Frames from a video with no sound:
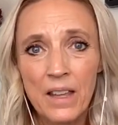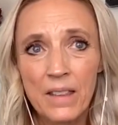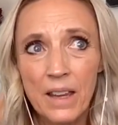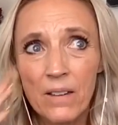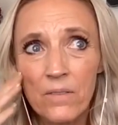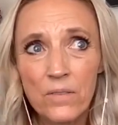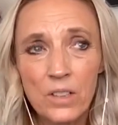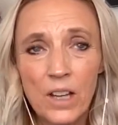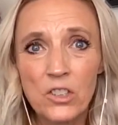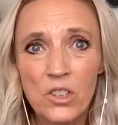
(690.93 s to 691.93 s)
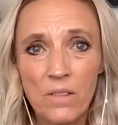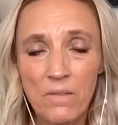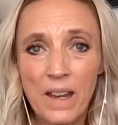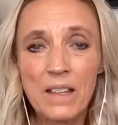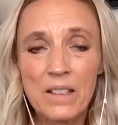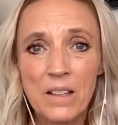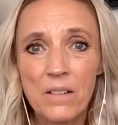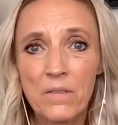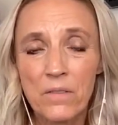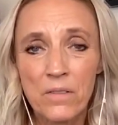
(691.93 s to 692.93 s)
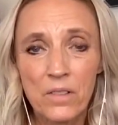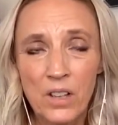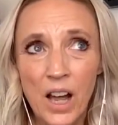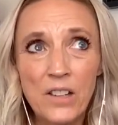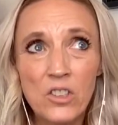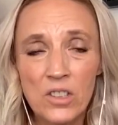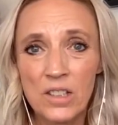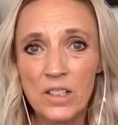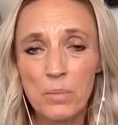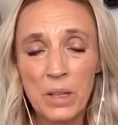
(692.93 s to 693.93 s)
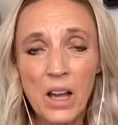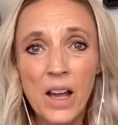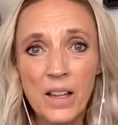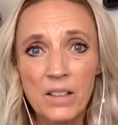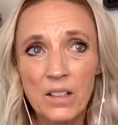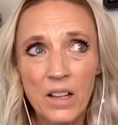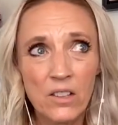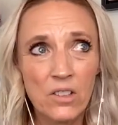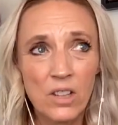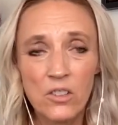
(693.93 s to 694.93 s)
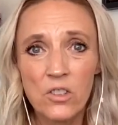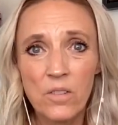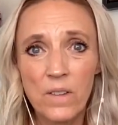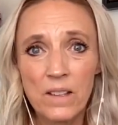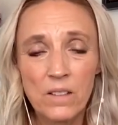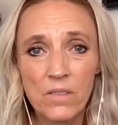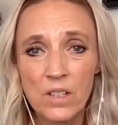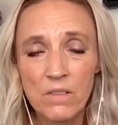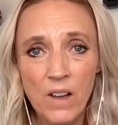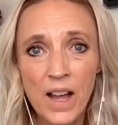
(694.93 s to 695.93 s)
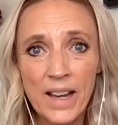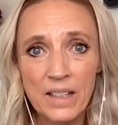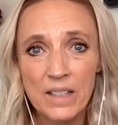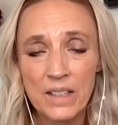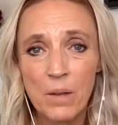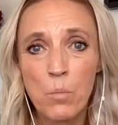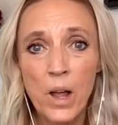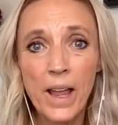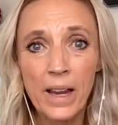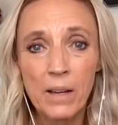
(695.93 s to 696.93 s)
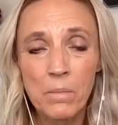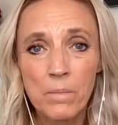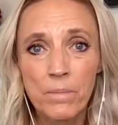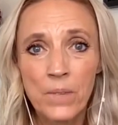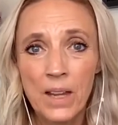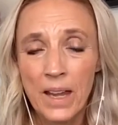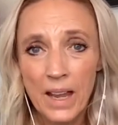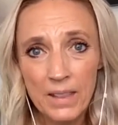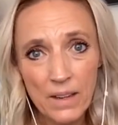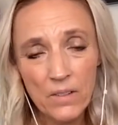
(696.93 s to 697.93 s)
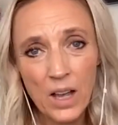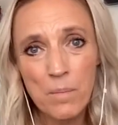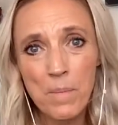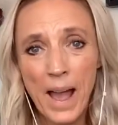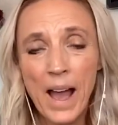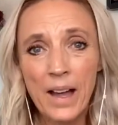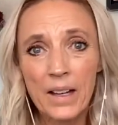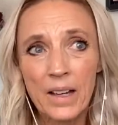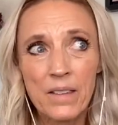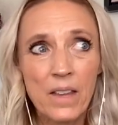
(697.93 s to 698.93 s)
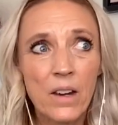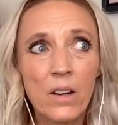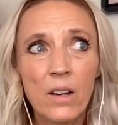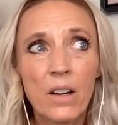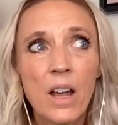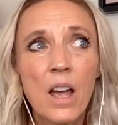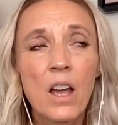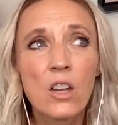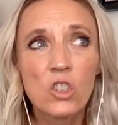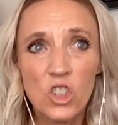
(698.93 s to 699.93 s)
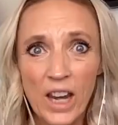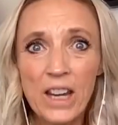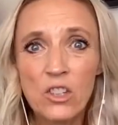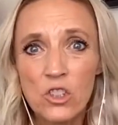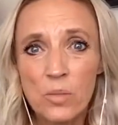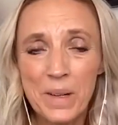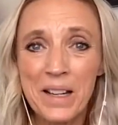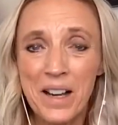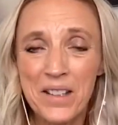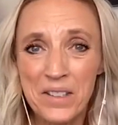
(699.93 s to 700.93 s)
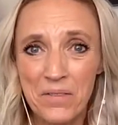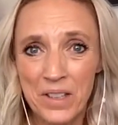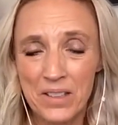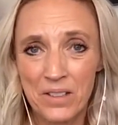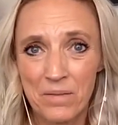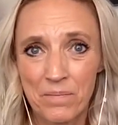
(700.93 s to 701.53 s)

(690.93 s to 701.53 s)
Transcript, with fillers: They've touched the face of consciousness beyond, touched the face of the divine in some way. And they've come back and they're changed because of it.